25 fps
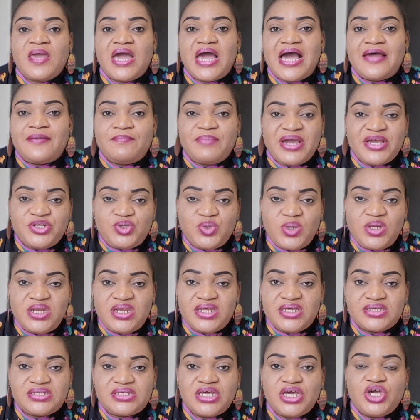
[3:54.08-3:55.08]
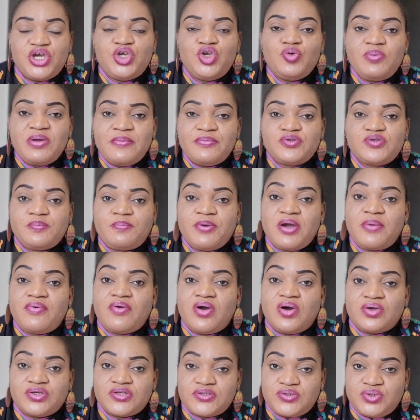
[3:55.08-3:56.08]
and by doing this, you'll be able to pay up
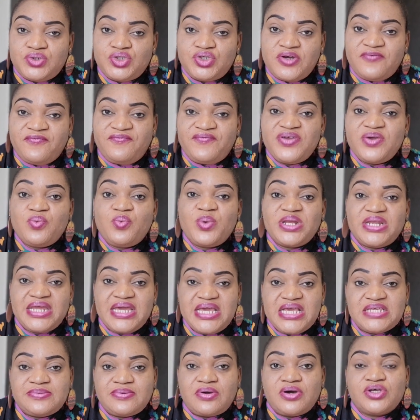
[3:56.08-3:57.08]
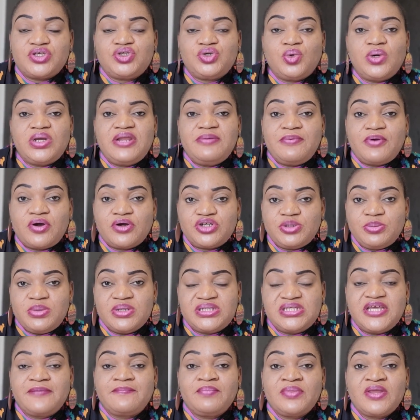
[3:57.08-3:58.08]
your tuition fee with ease, because you will only be
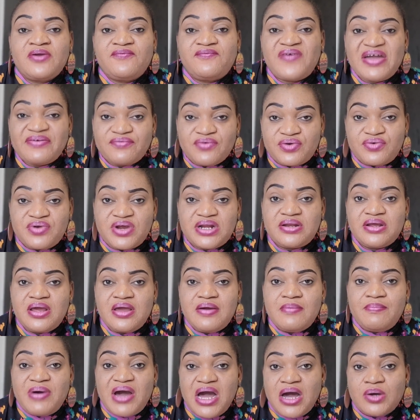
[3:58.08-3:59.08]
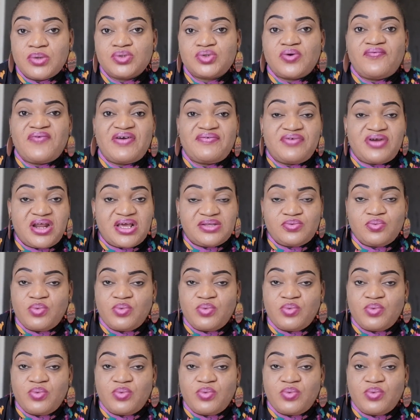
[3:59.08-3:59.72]
contributing £500 or 500